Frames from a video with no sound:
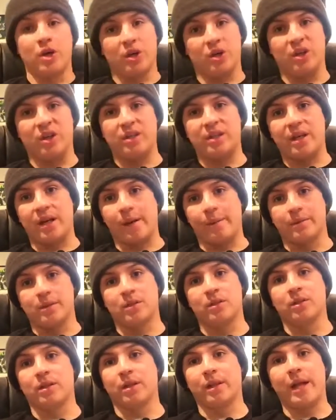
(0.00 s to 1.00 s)
Good times.
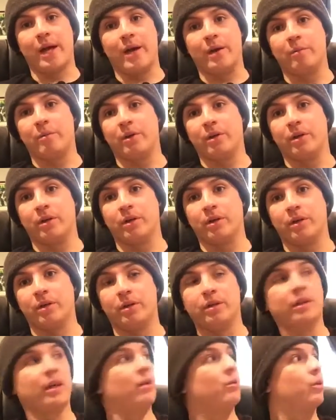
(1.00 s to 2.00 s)
There's a loud bird
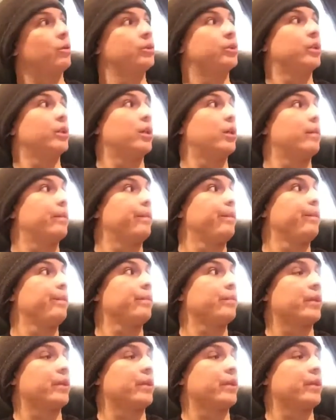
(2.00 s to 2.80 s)
that won't shut up.